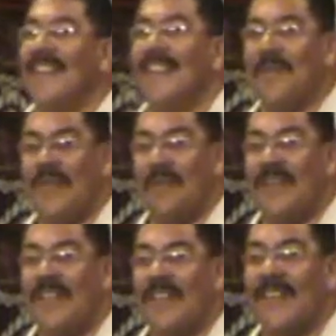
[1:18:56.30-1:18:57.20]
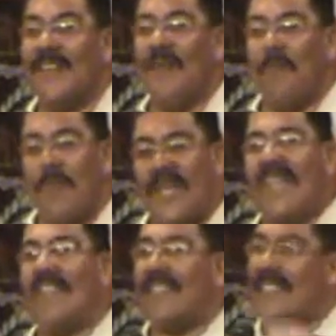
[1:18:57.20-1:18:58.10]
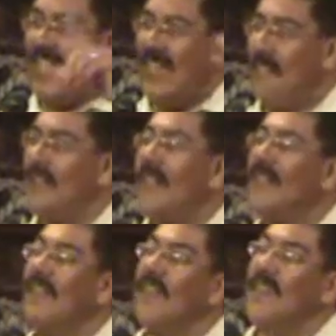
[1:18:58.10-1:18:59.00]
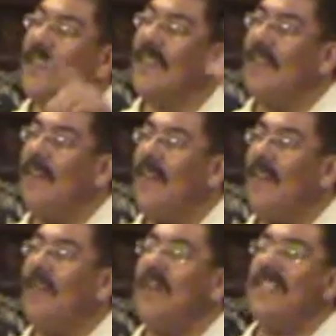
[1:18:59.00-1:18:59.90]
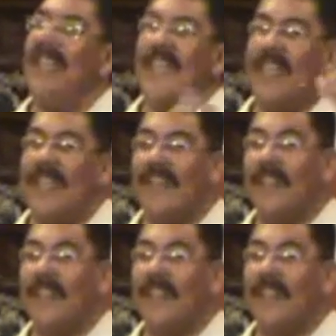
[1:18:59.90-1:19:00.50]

You with me? You're being saved every day.